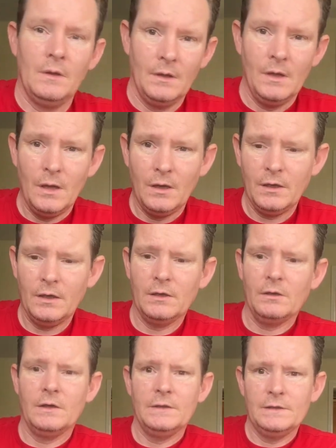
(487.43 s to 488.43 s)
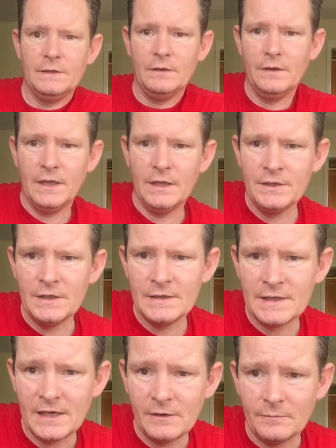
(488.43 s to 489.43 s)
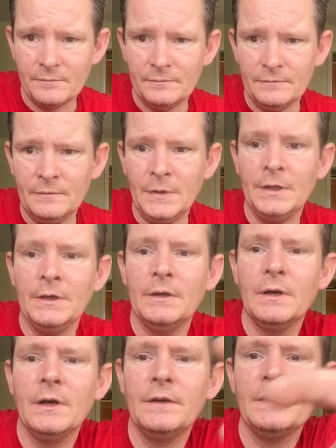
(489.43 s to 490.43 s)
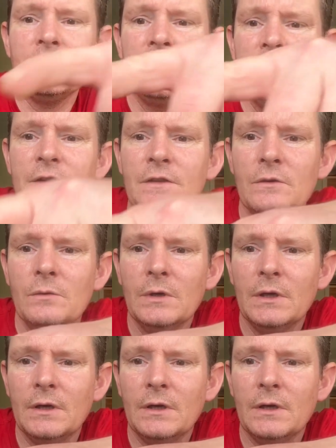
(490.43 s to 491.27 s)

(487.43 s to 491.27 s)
Okay guys, so the engine's out. I just need to